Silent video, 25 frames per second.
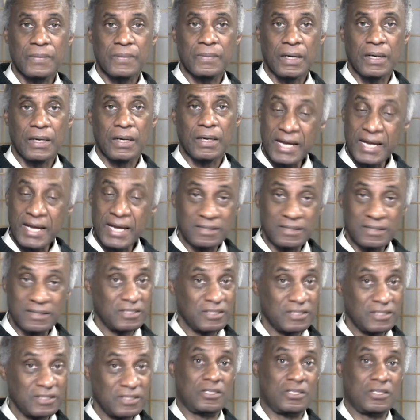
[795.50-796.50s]
All right,
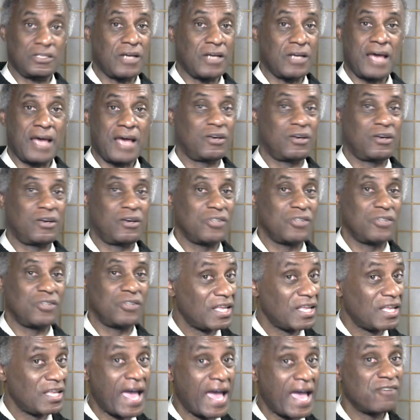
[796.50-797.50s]
don't
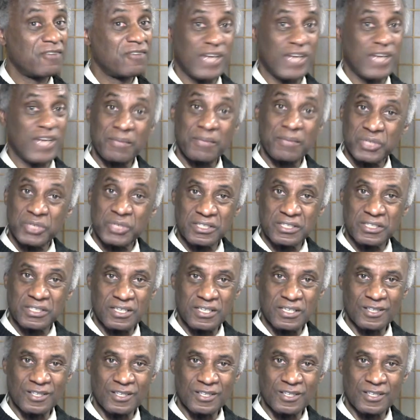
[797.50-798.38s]
get angry at me.